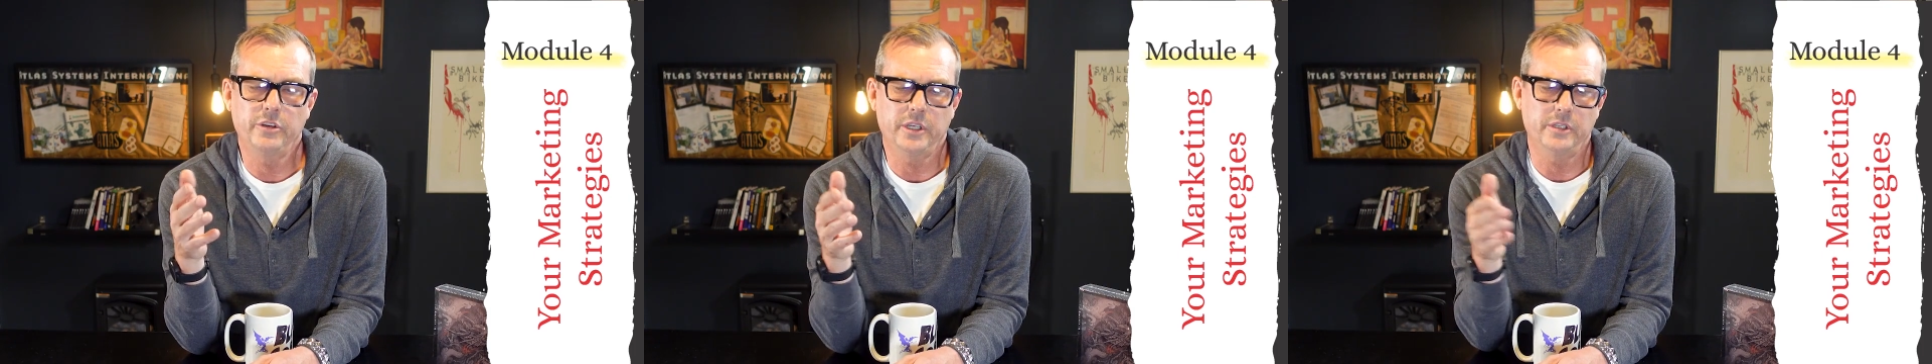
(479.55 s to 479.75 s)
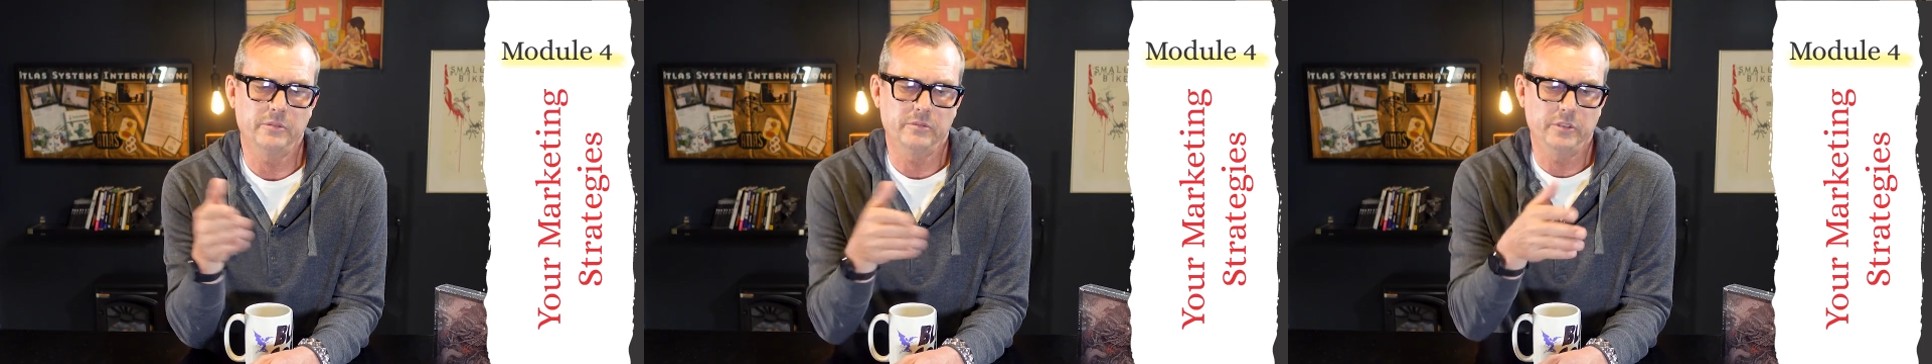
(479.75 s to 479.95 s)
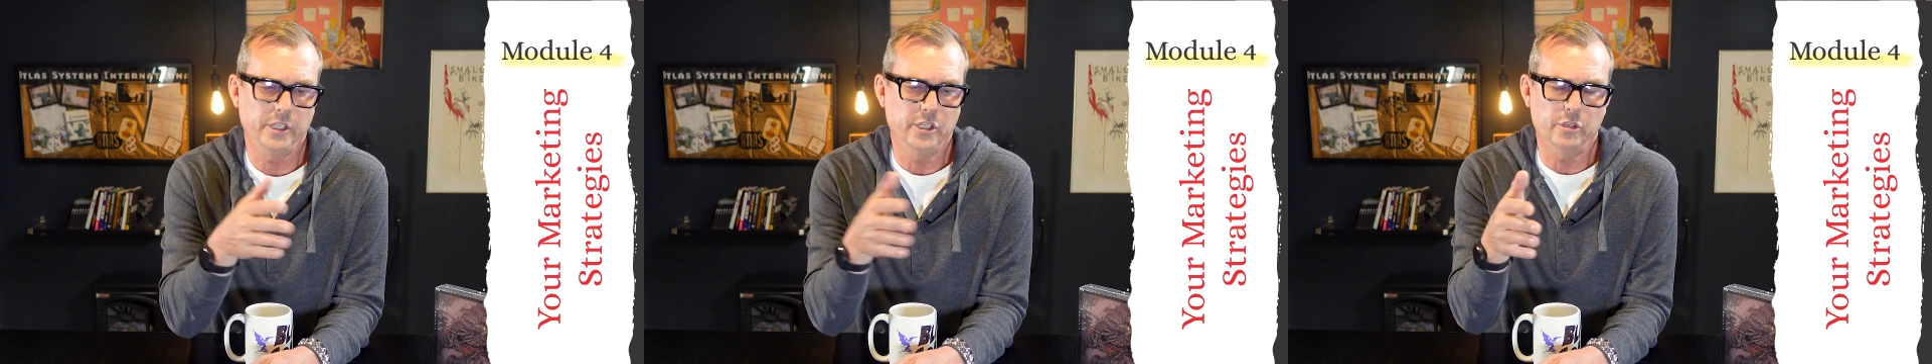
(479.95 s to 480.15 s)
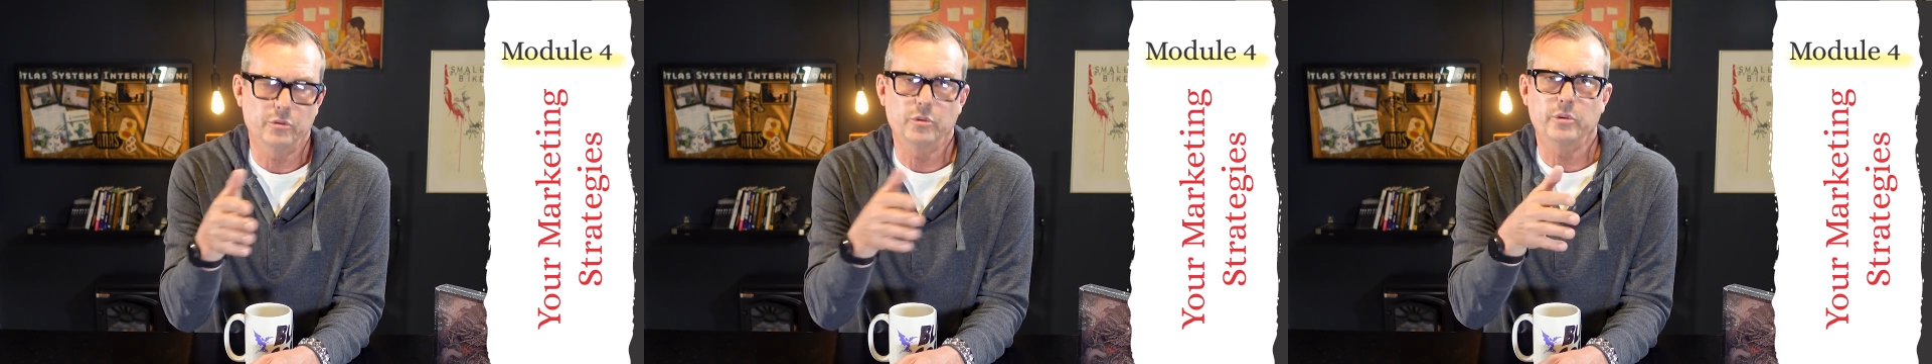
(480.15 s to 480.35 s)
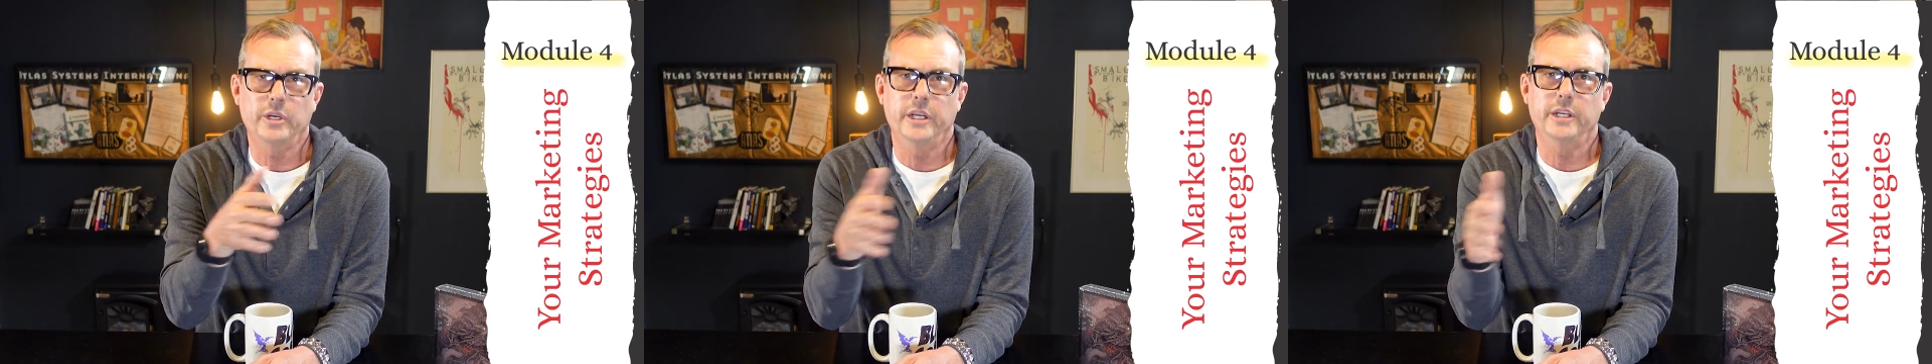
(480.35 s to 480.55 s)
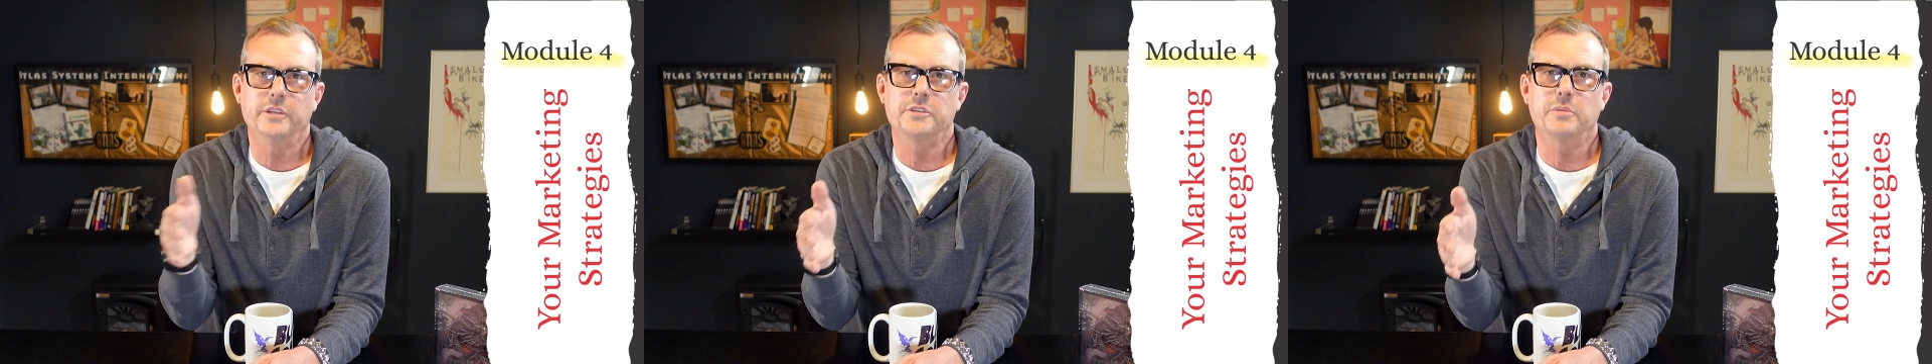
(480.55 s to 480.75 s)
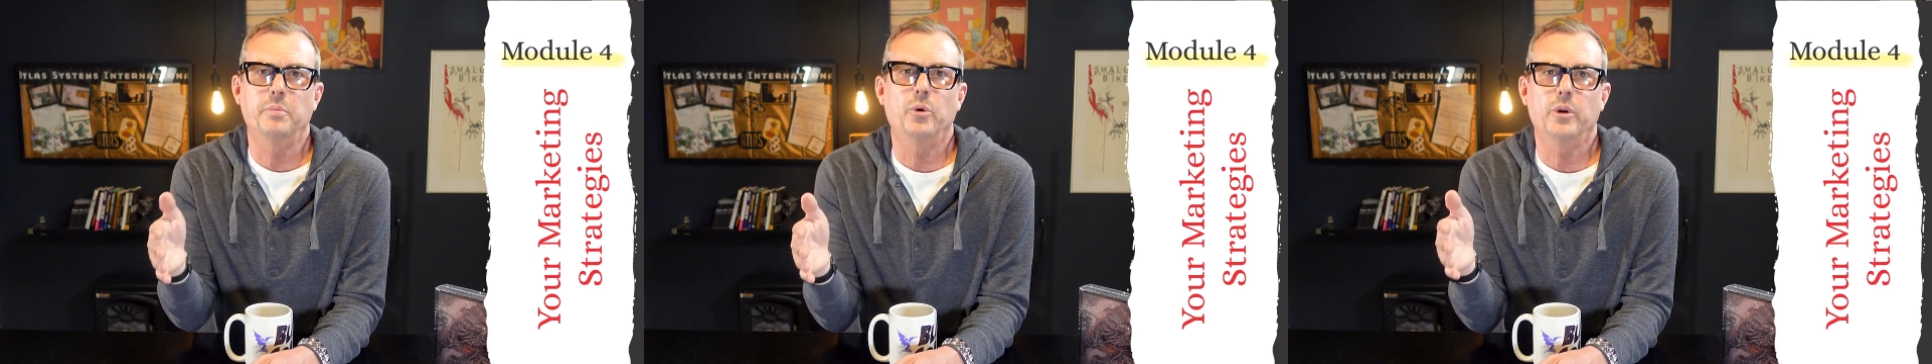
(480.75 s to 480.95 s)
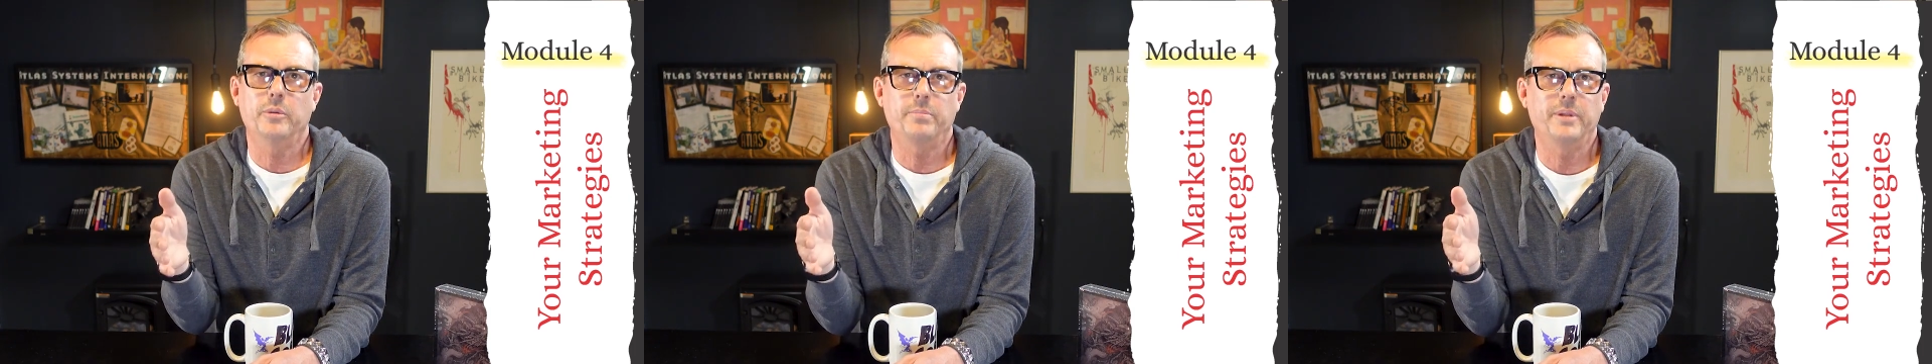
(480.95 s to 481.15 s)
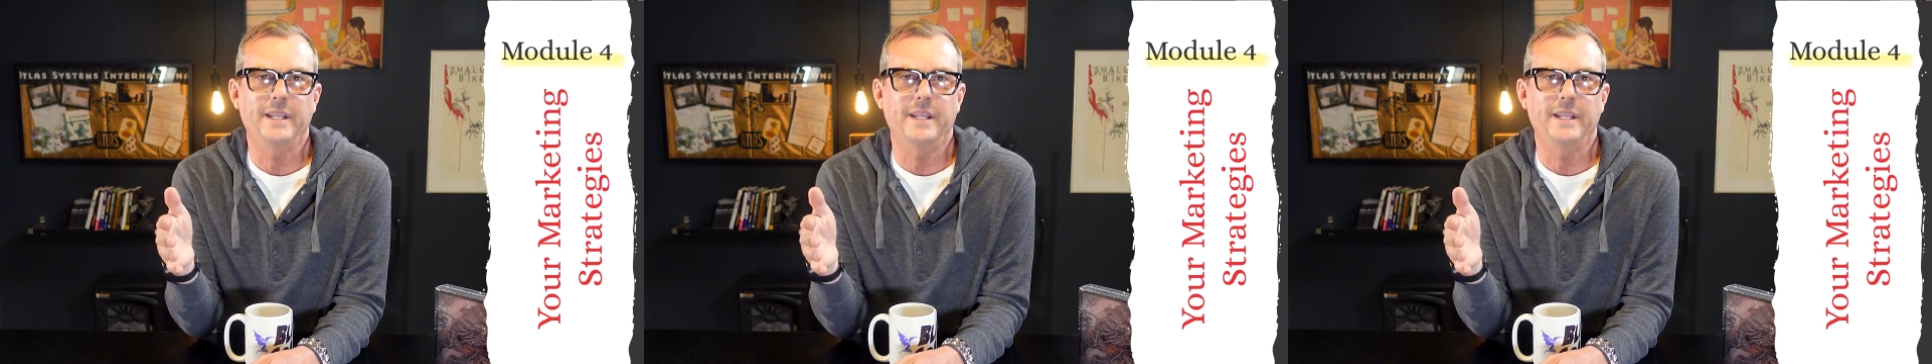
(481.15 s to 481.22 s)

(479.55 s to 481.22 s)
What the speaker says: can, create a support